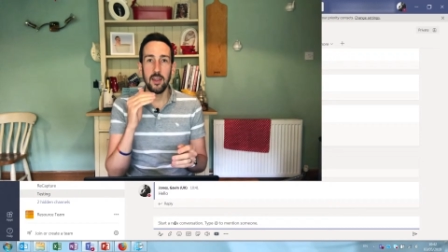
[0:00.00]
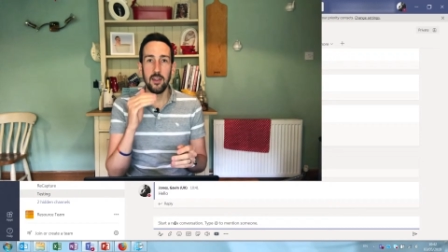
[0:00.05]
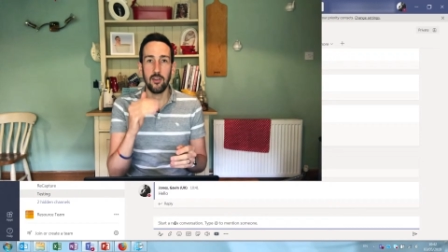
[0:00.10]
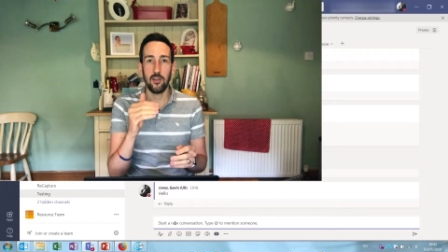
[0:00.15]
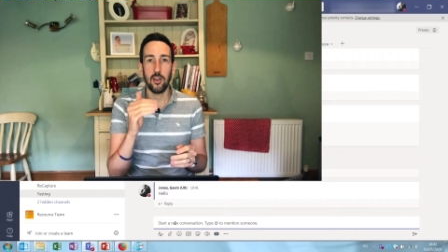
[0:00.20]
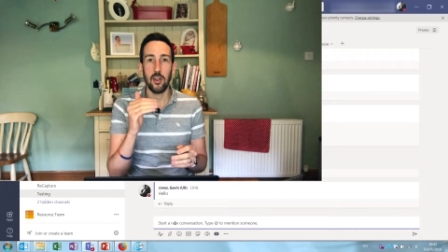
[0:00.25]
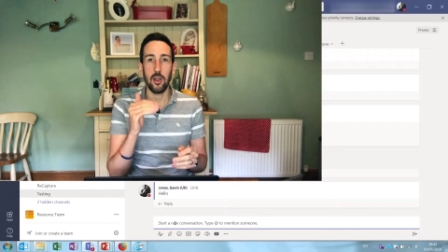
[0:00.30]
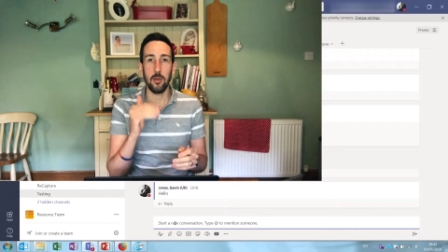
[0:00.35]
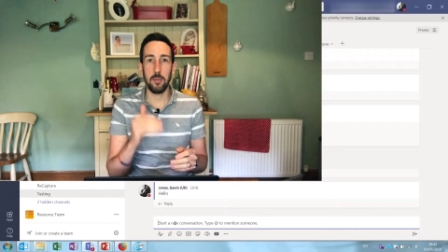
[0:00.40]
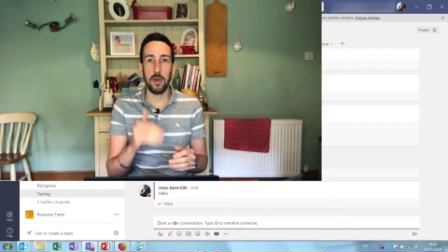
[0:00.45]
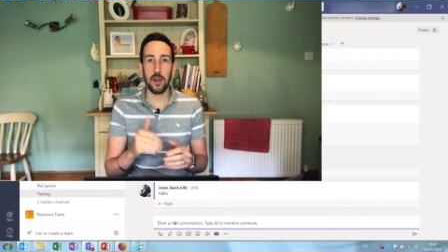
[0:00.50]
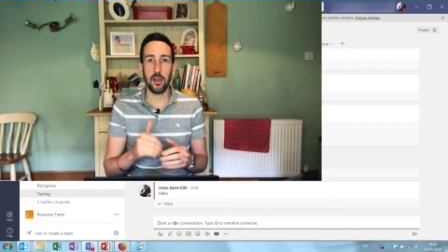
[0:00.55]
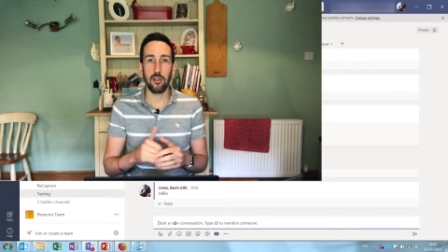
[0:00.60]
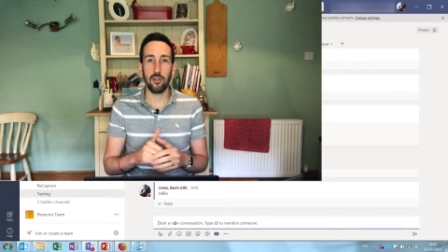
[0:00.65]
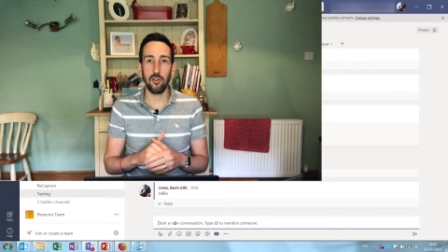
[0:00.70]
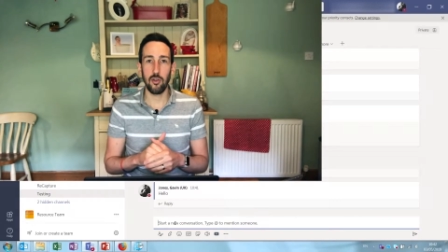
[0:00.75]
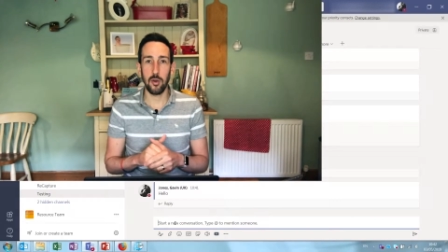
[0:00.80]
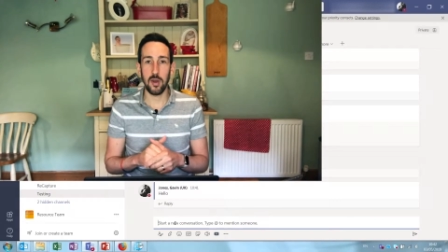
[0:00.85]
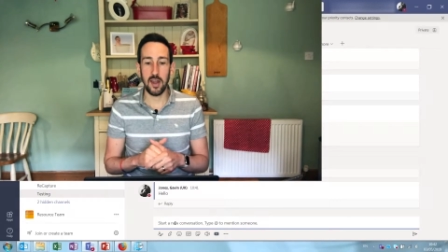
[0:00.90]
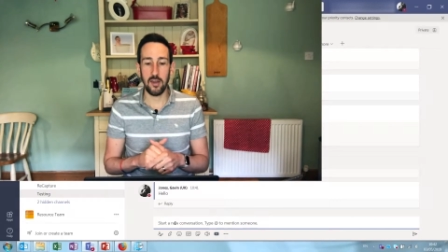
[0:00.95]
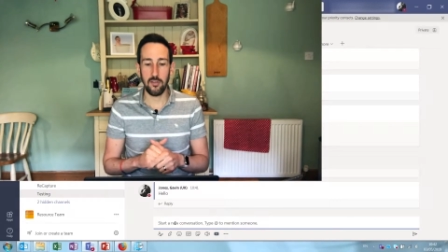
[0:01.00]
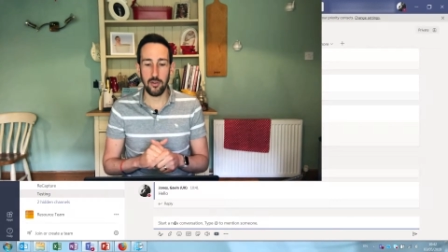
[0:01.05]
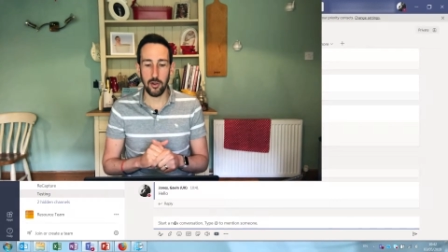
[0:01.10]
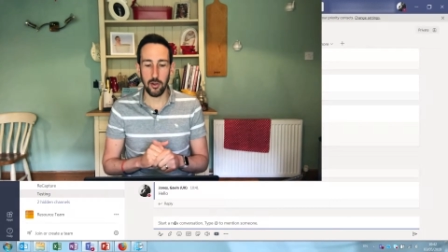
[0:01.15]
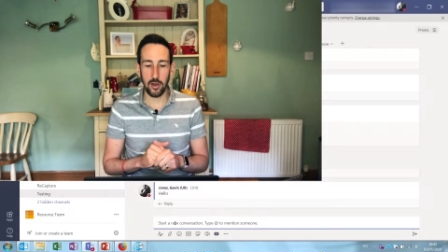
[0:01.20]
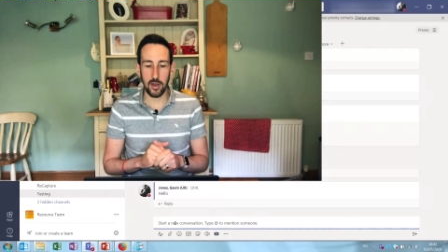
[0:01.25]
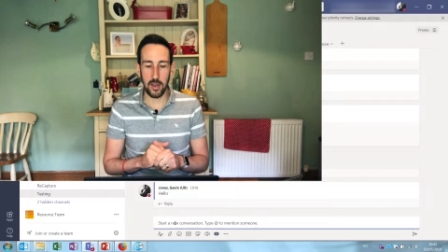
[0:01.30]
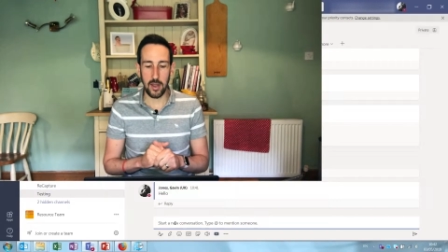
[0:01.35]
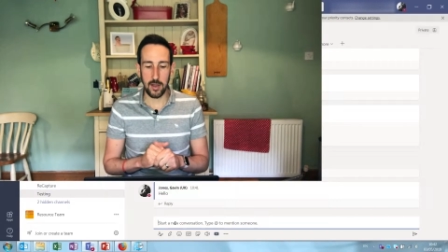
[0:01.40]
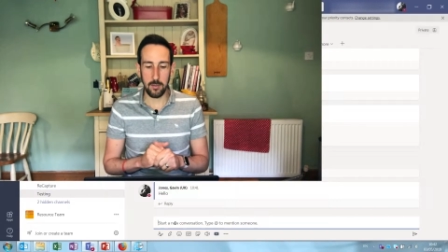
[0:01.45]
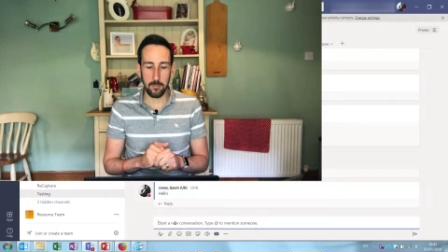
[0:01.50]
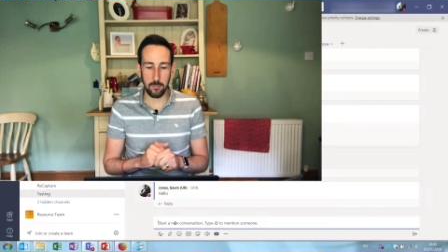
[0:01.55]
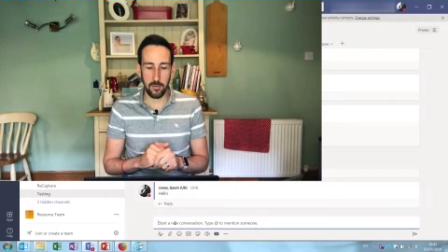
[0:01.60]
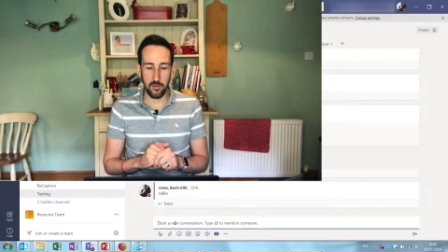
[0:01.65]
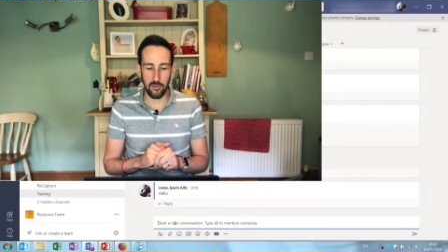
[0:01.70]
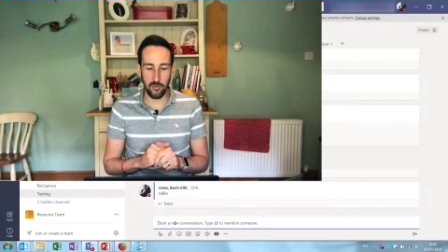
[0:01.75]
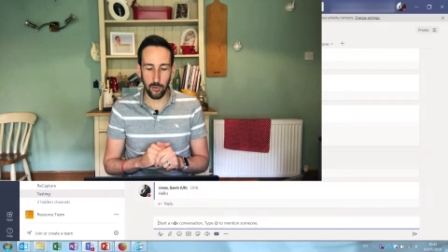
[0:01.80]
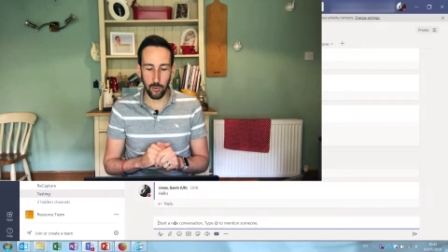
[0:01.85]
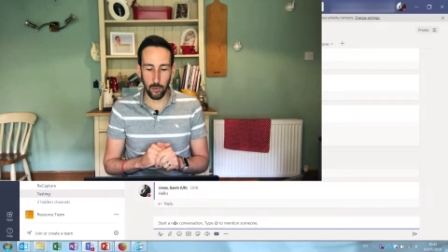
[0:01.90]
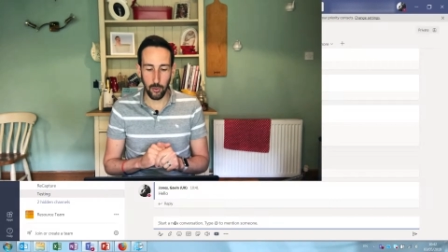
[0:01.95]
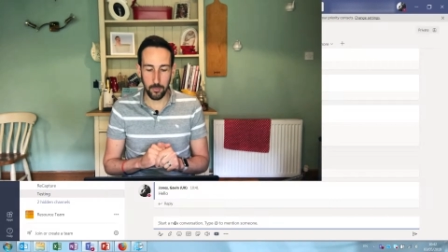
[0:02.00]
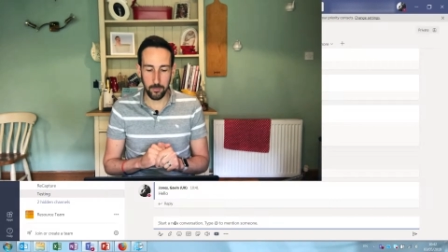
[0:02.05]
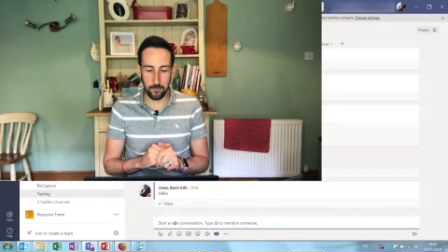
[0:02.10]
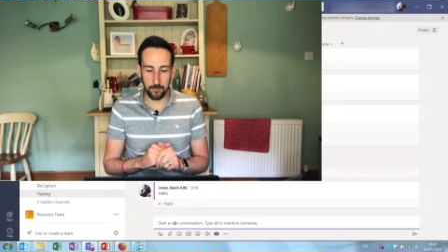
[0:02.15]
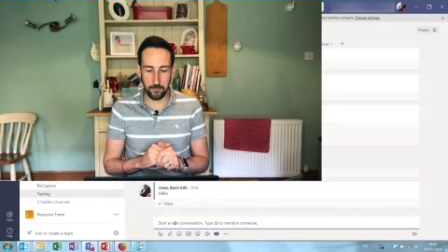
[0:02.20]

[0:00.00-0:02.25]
to go back through and have a look at before.